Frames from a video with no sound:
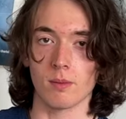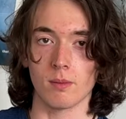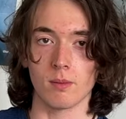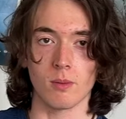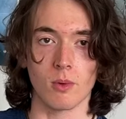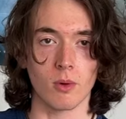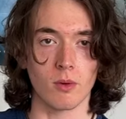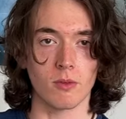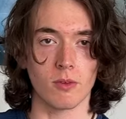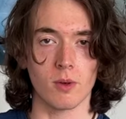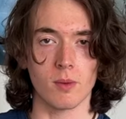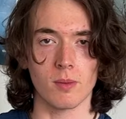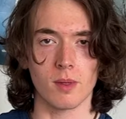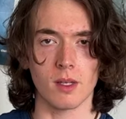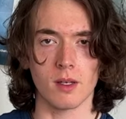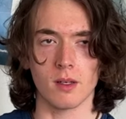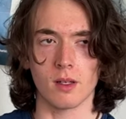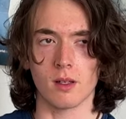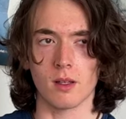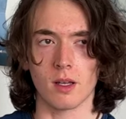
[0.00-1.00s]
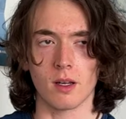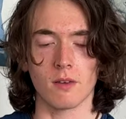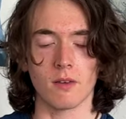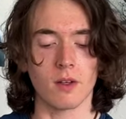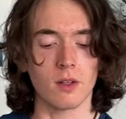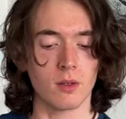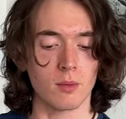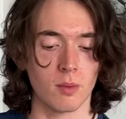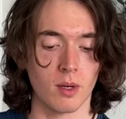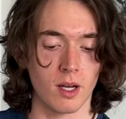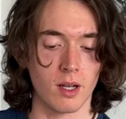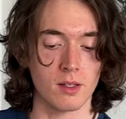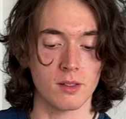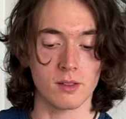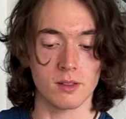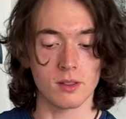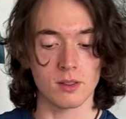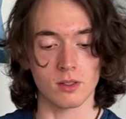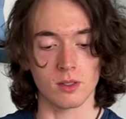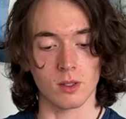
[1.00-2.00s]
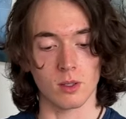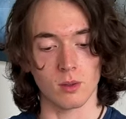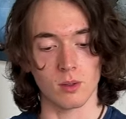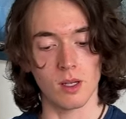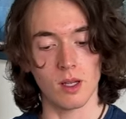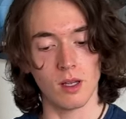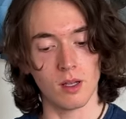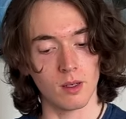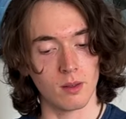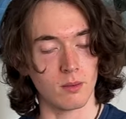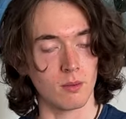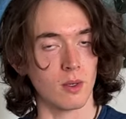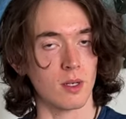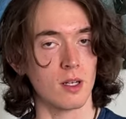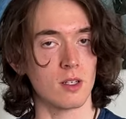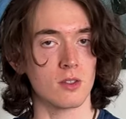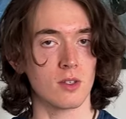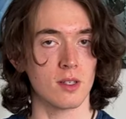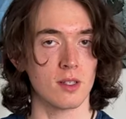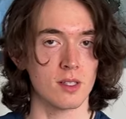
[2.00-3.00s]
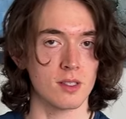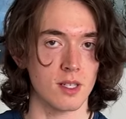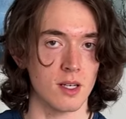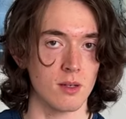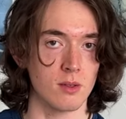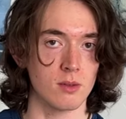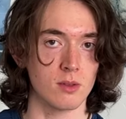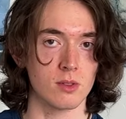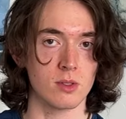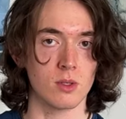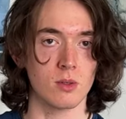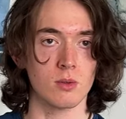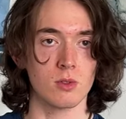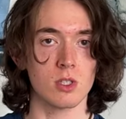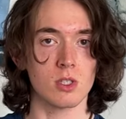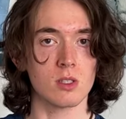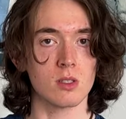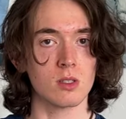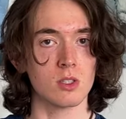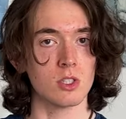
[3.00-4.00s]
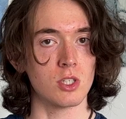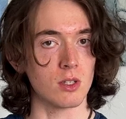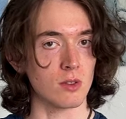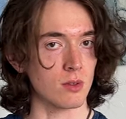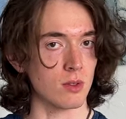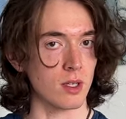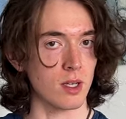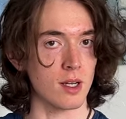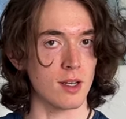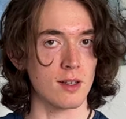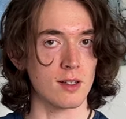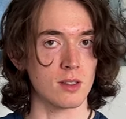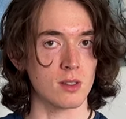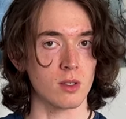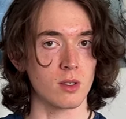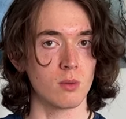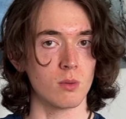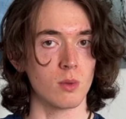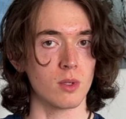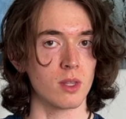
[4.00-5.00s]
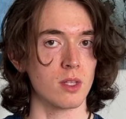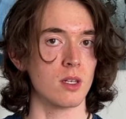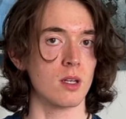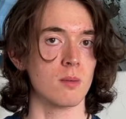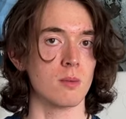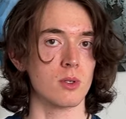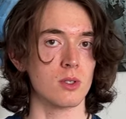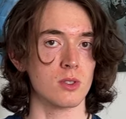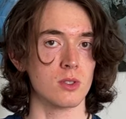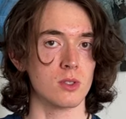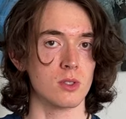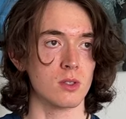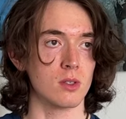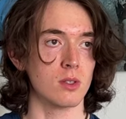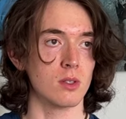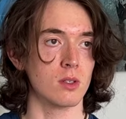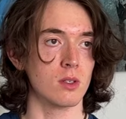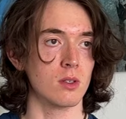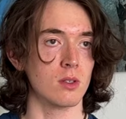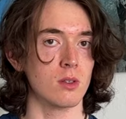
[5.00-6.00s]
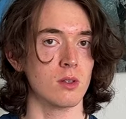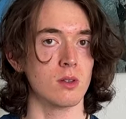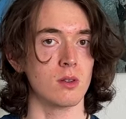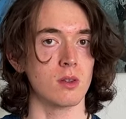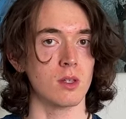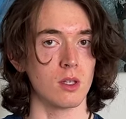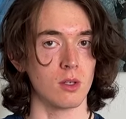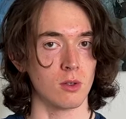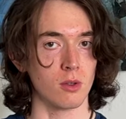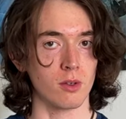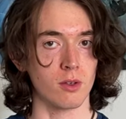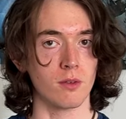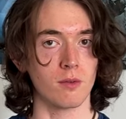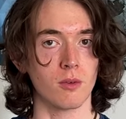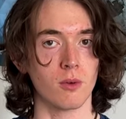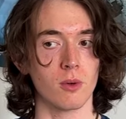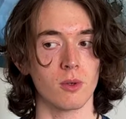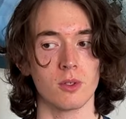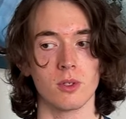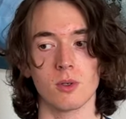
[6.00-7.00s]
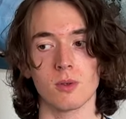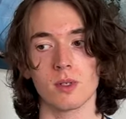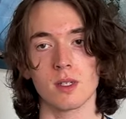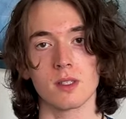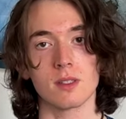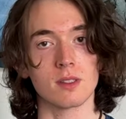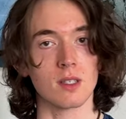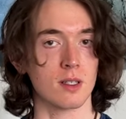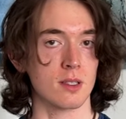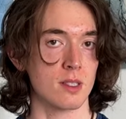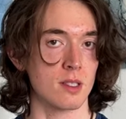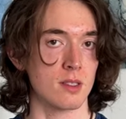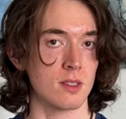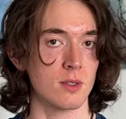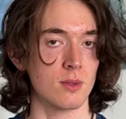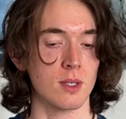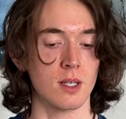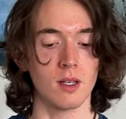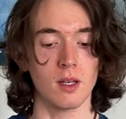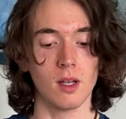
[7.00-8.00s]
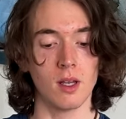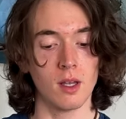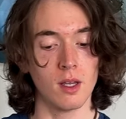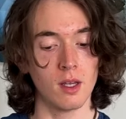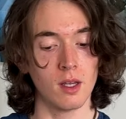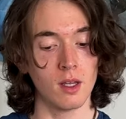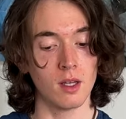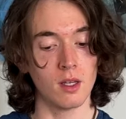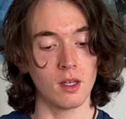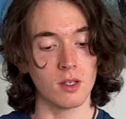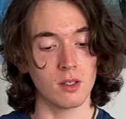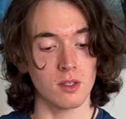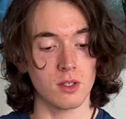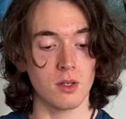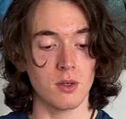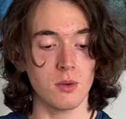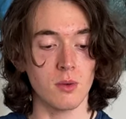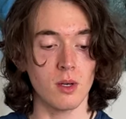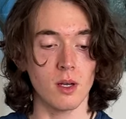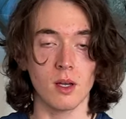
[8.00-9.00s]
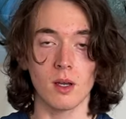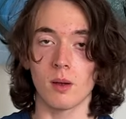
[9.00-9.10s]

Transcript: more foam than a lot of other brands. So why not try these out? So just generalize what the numbers that you're looking for. Don't get sucked into it. Two,